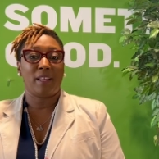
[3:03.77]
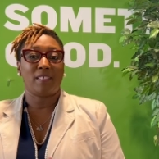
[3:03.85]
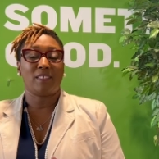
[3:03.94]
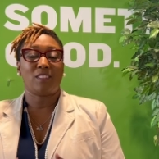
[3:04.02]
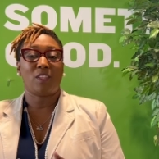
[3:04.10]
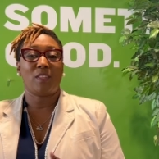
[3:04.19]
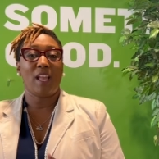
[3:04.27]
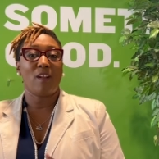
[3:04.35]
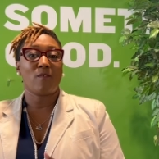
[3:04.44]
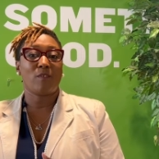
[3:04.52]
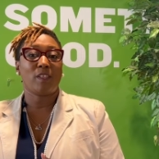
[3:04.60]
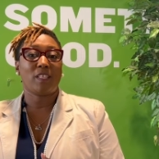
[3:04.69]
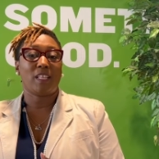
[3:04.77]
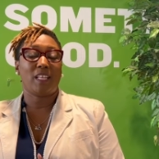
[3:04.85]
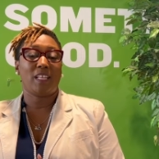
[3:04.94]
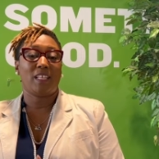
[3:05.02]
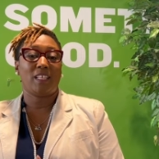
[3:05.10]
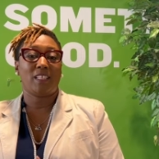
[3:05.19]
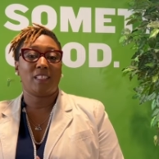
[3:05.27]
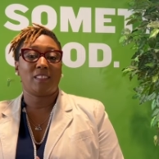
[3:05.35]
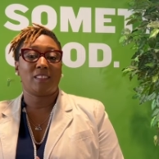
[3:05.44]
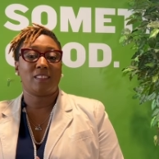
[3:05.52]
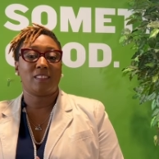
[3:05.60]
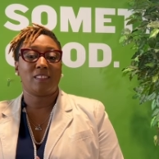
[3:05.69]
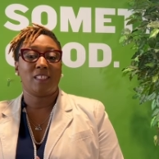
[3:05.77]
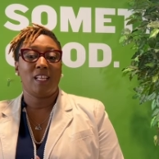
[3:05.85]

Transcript: And so that really is